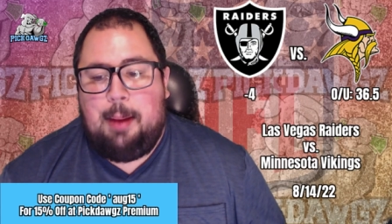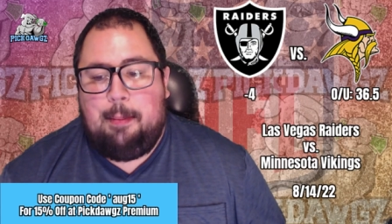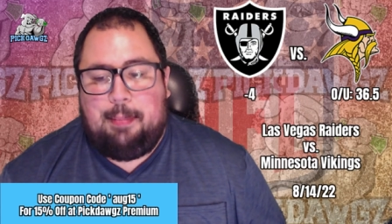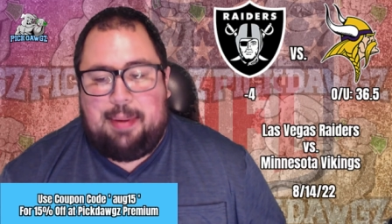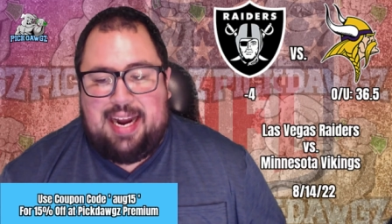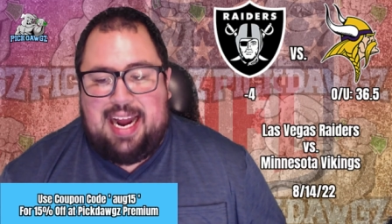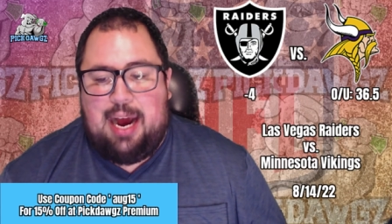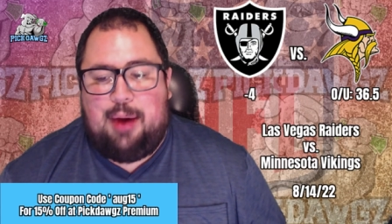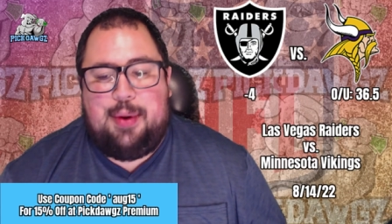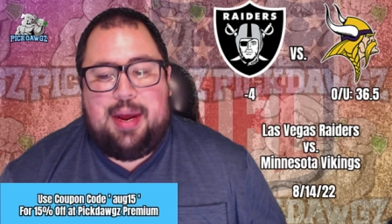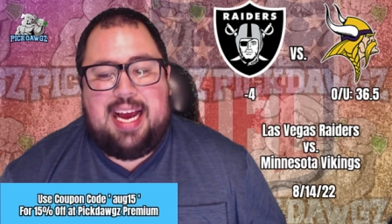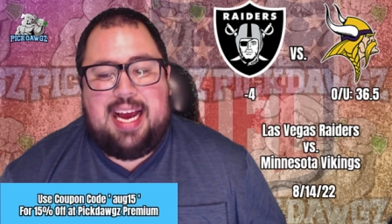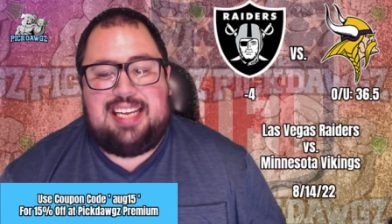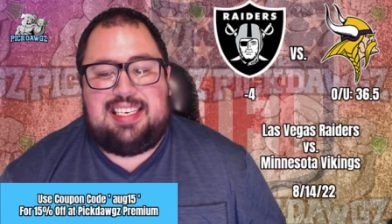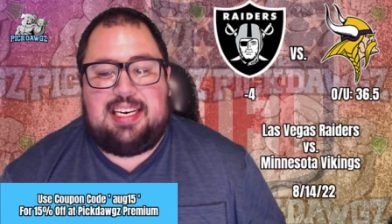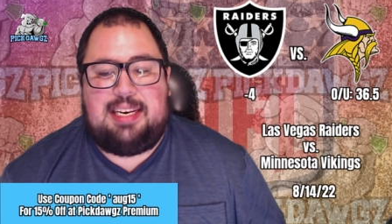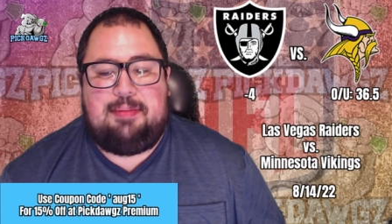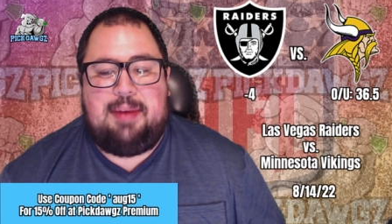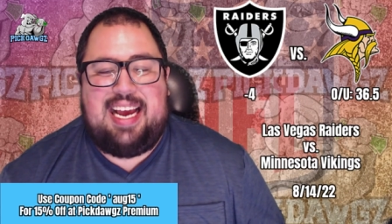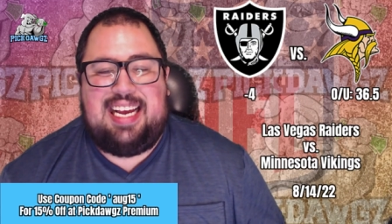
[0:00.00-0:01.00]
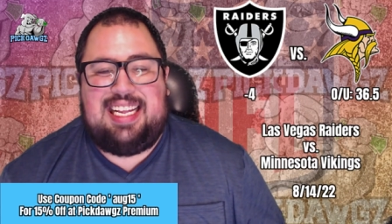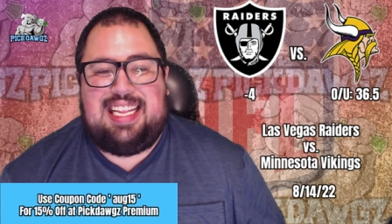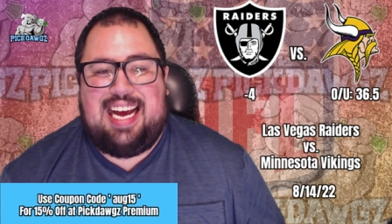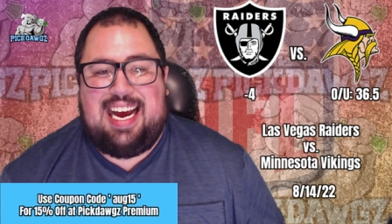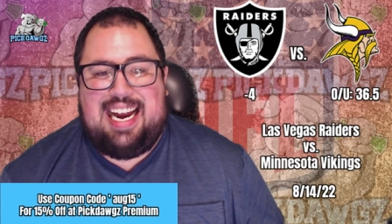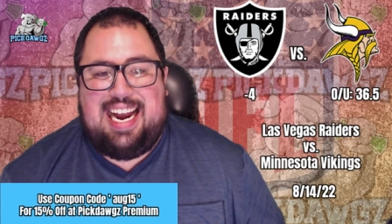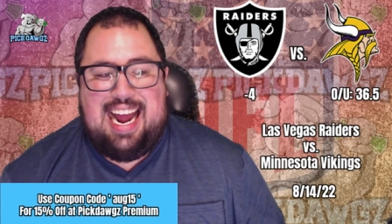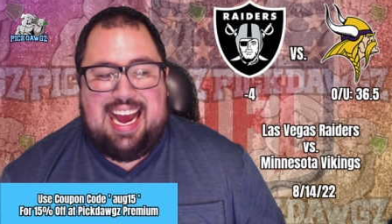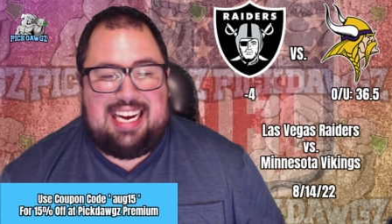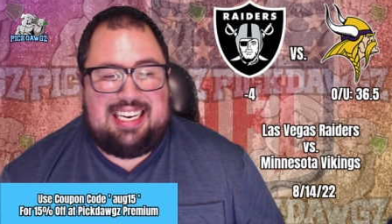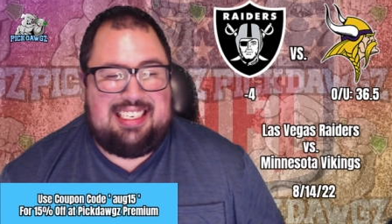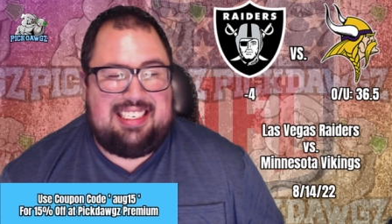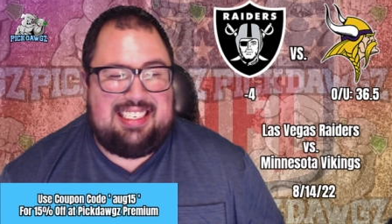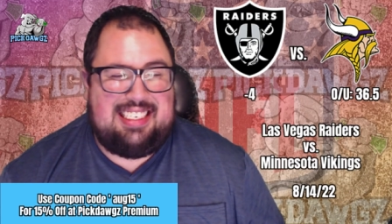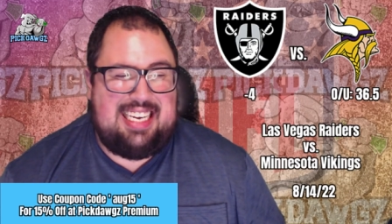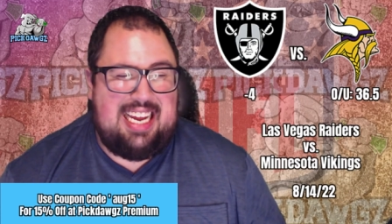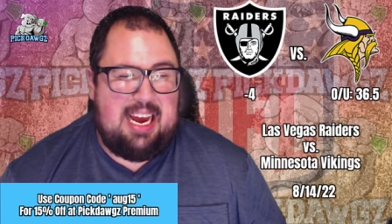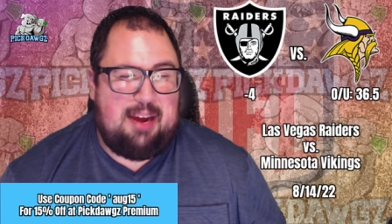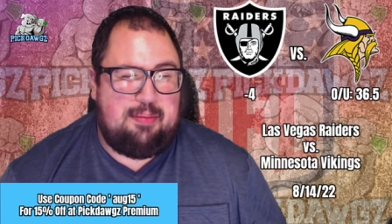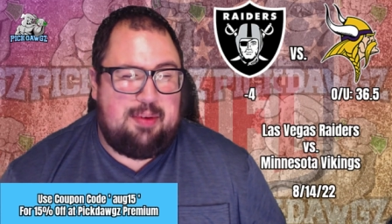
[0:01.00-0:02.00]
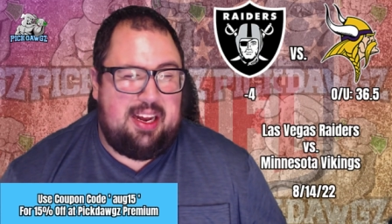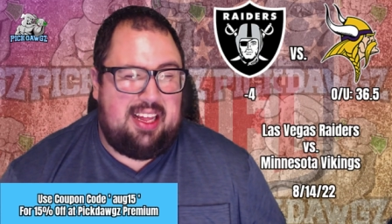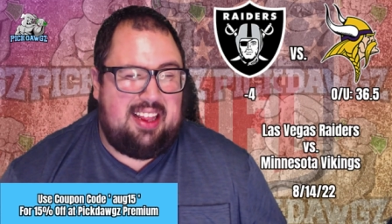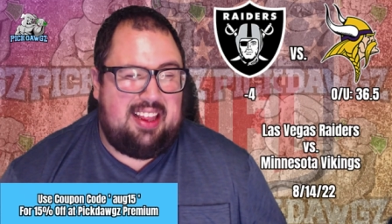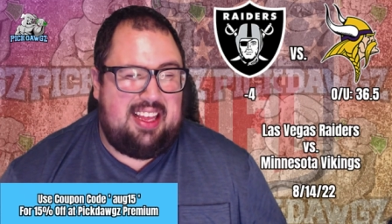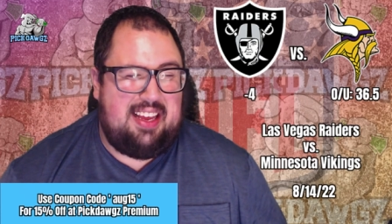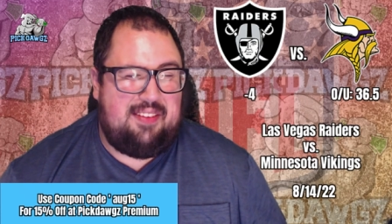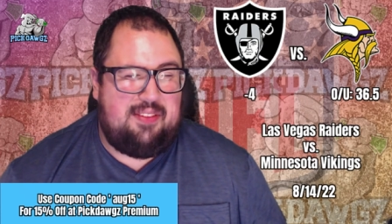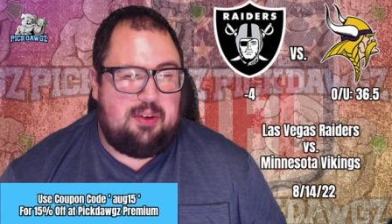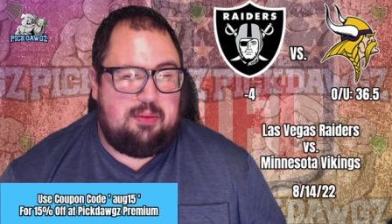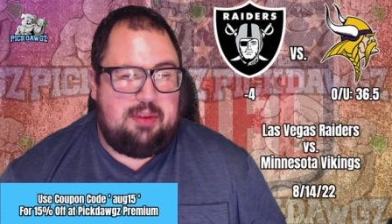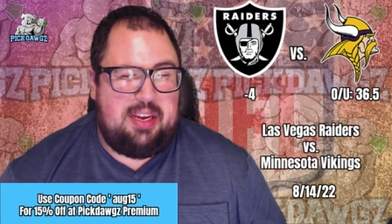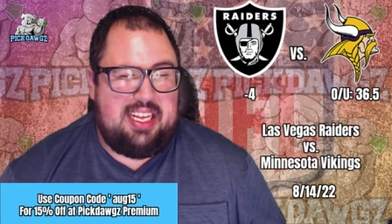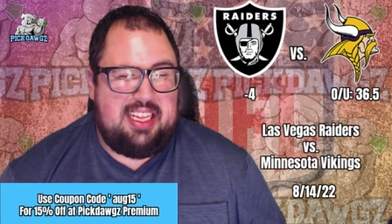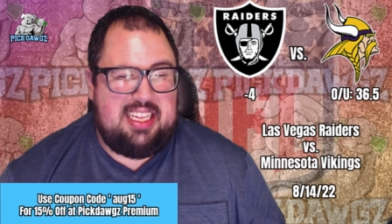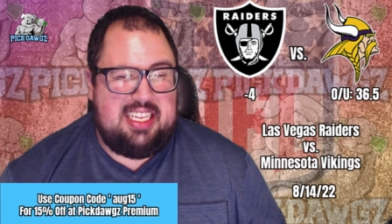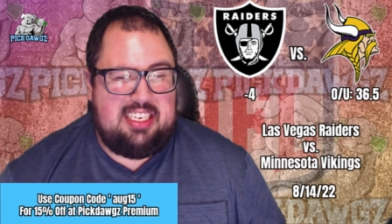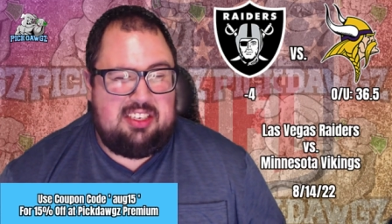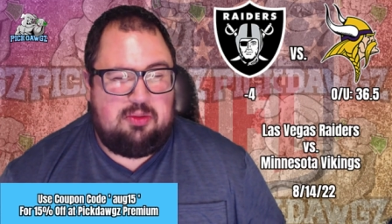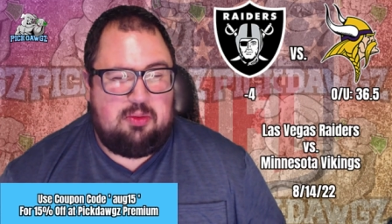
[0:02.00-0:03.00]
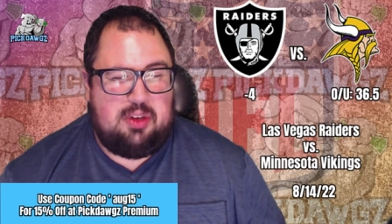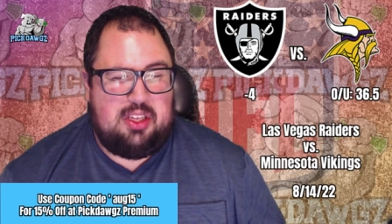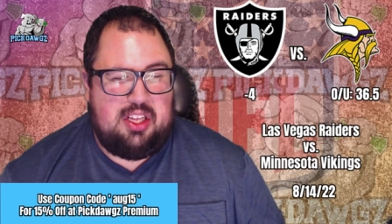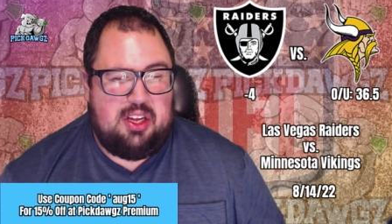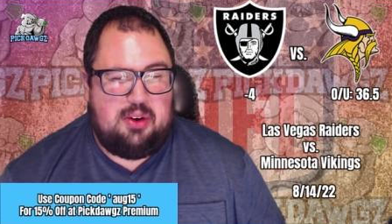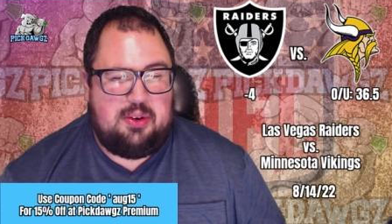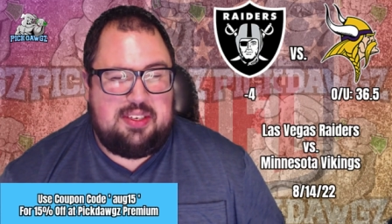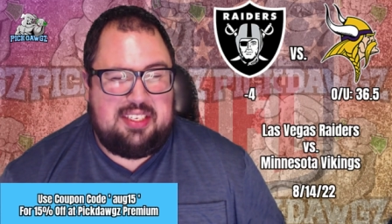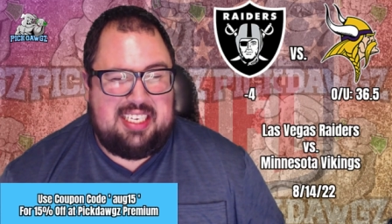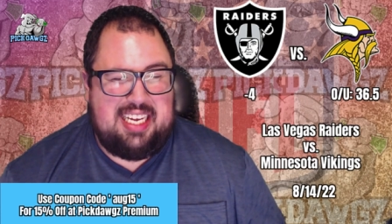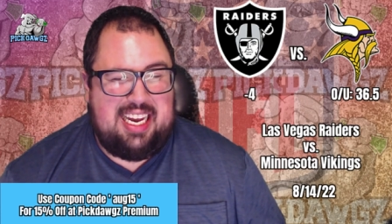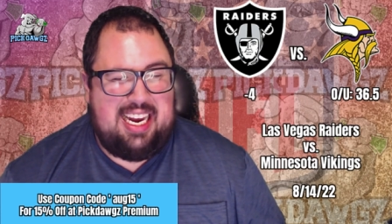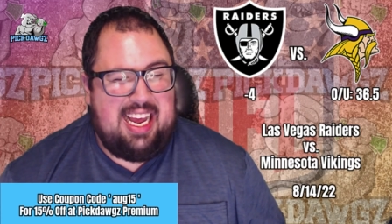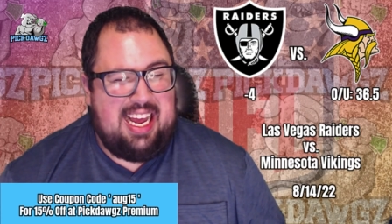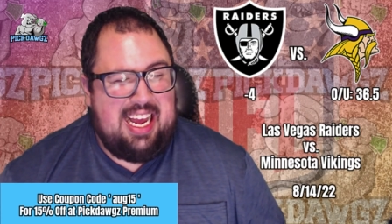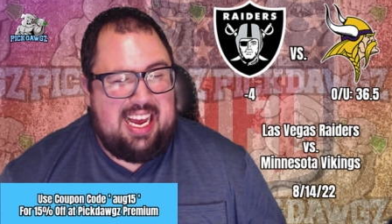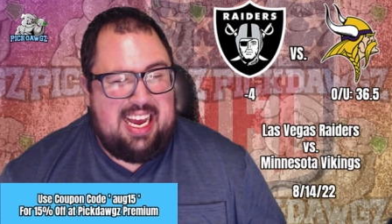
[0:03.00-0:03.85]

But now he has to make that next step. Now, the thing for me in this one, though, is that